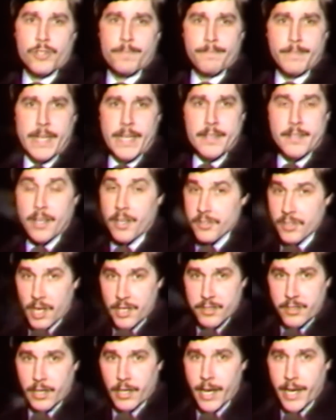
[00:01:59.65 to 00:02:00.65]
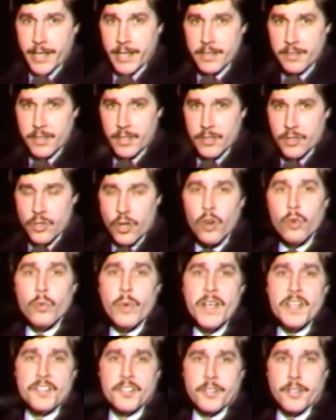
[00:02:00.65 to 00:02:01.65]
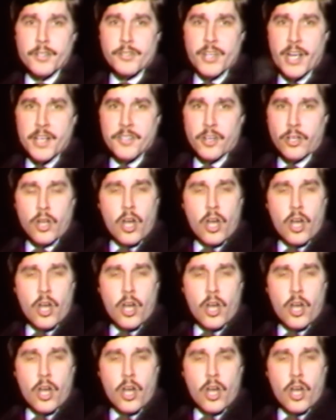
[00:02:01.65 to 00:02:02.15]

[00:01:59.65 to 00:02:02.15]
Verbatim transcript: He tells us tonight he sees no reason to change a